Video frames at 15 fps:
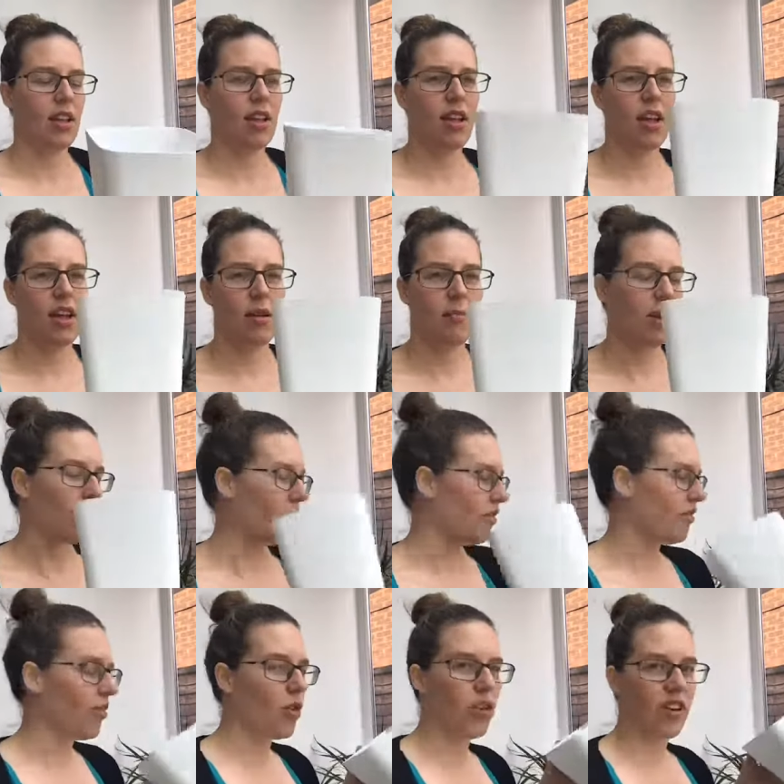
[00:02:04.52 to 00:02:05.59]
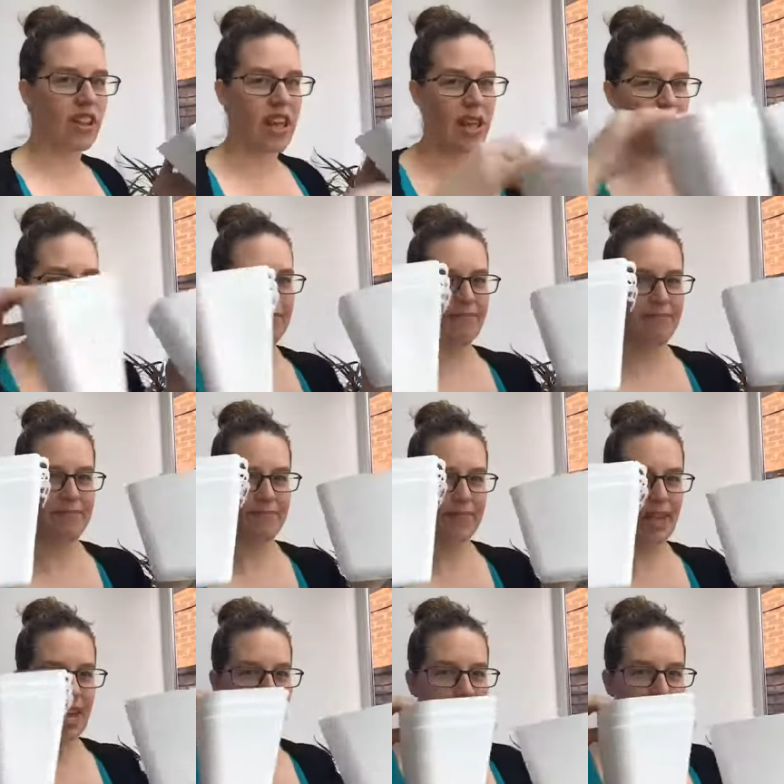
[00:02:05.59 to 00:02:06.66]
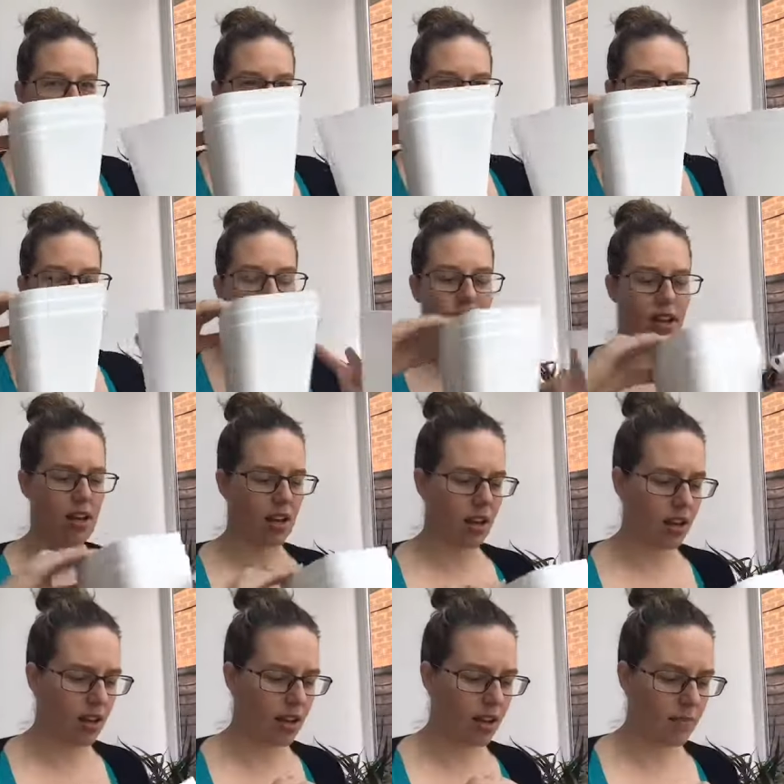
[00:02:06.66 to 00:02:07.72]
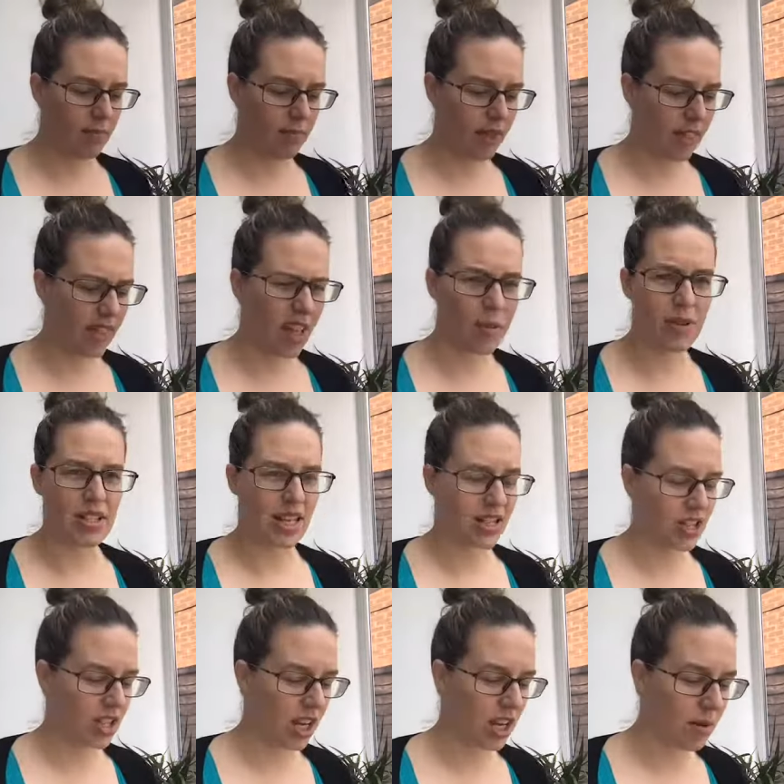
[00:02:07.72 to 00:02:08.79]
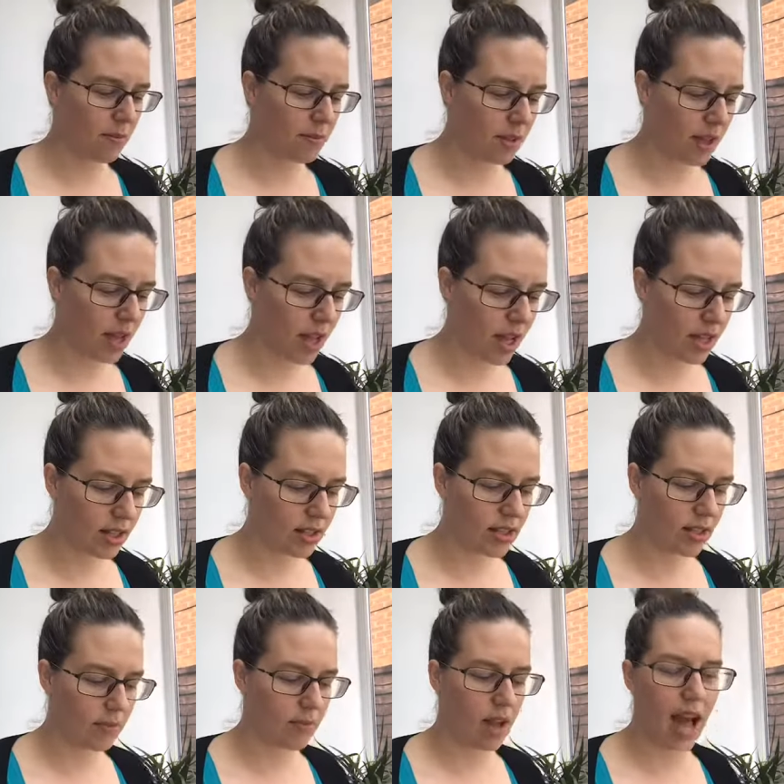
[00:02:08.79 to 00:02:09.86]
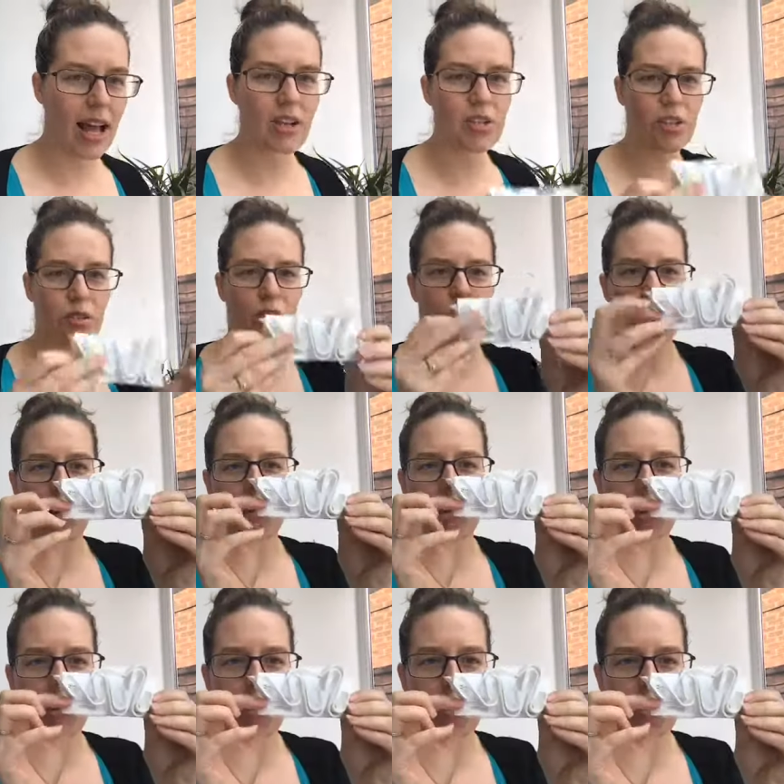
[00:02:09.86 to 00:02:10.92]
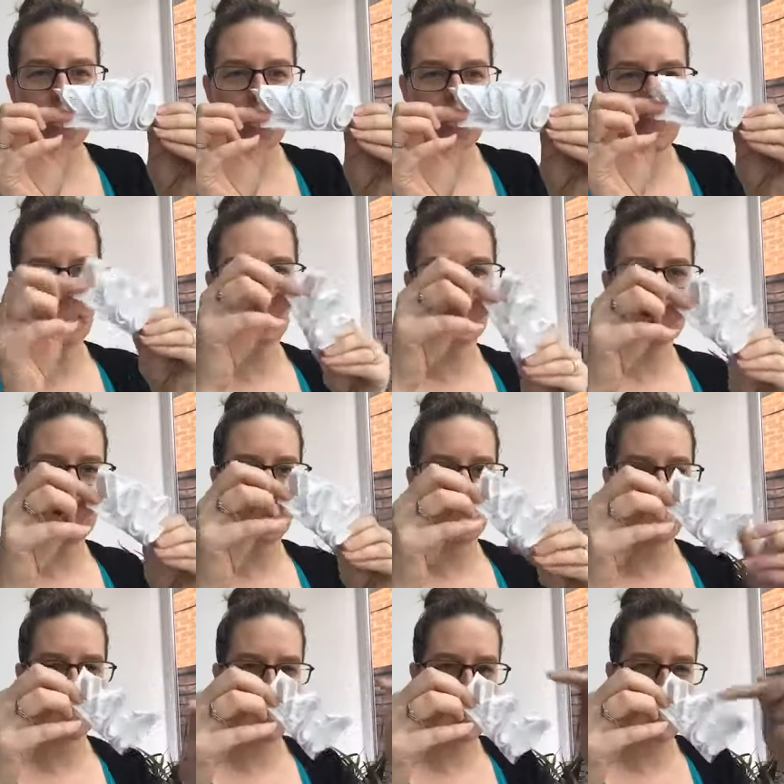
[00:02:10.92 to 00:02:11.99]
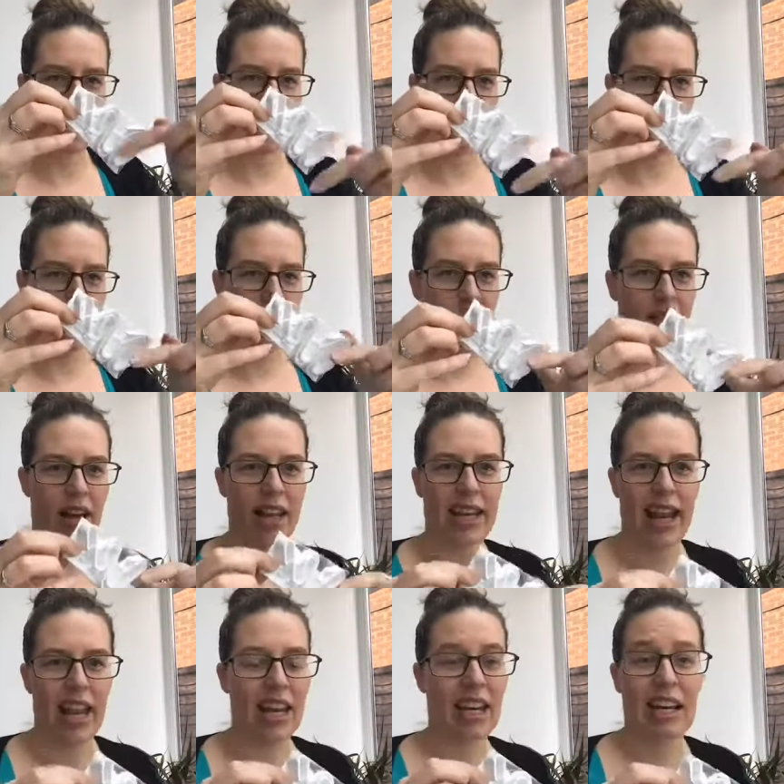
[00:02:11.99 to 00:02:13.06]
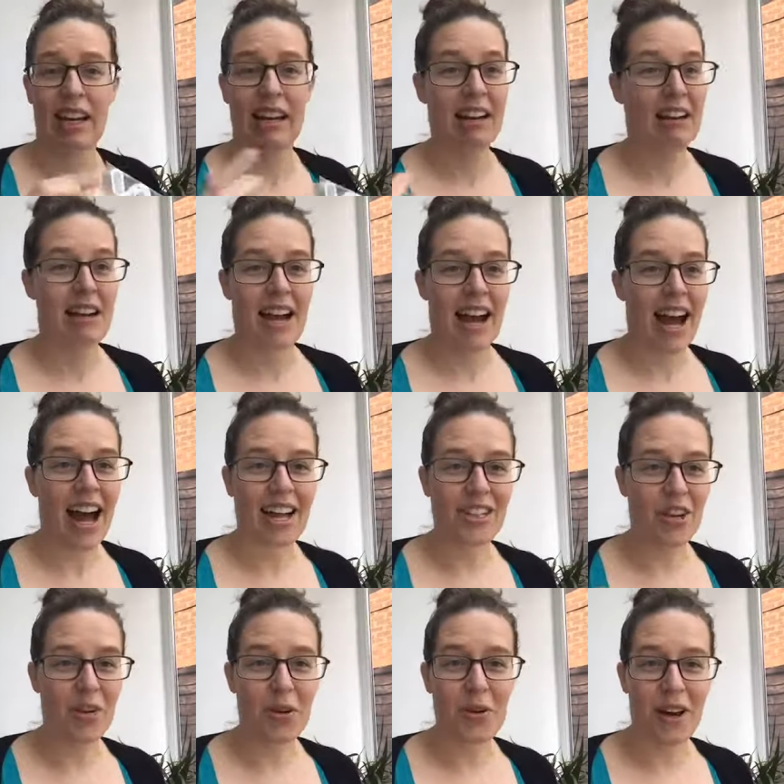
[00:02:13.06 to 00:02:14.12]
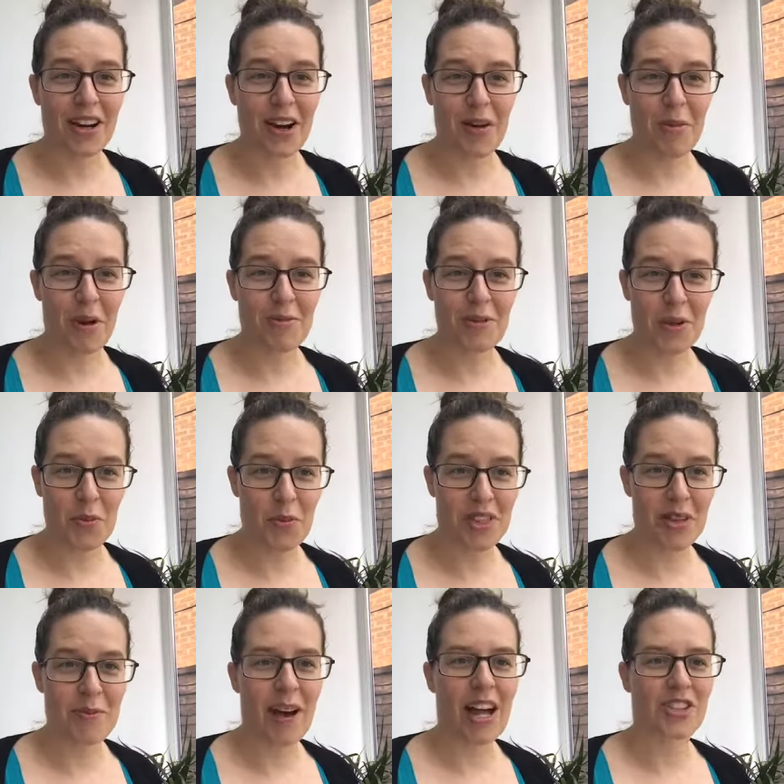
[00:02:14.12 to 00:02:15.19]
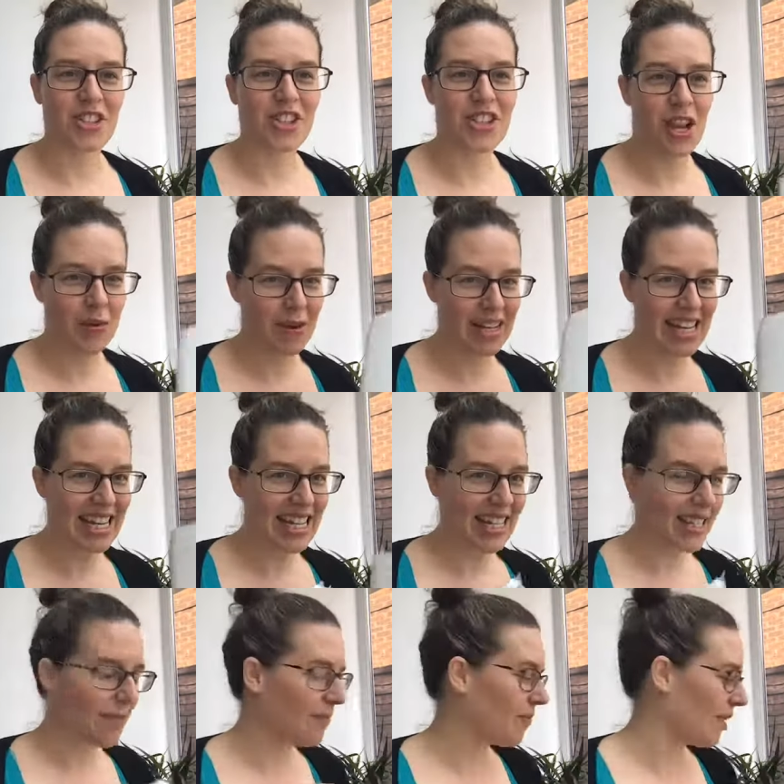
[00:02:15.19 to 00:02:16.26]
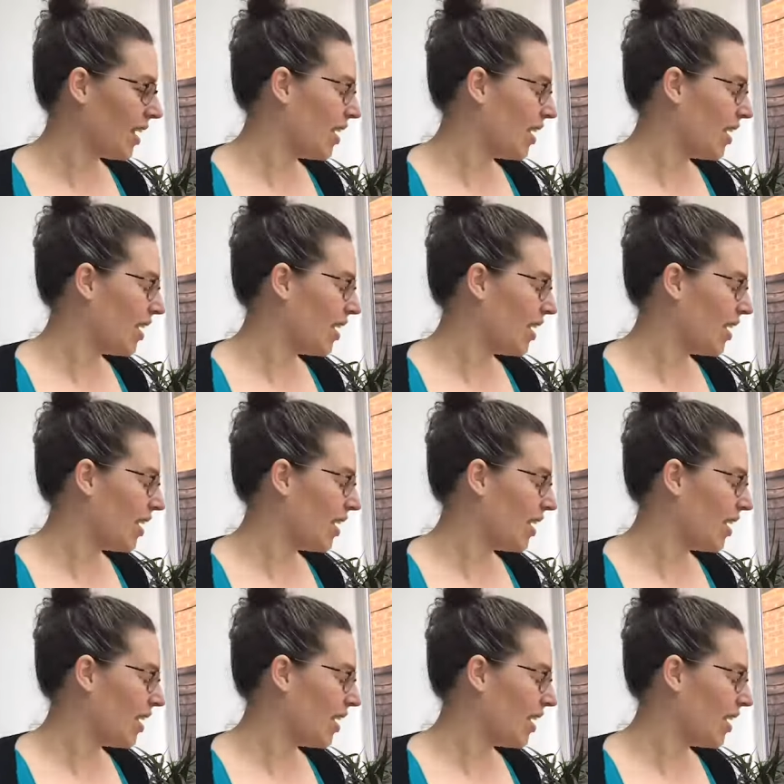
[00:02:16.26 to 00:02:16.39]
I got 4 of them, and then and they were dead cheap. Some actual like hook things to go on the rail as well. Again, I don't quite know what I'm doing with them. I just know I needed them.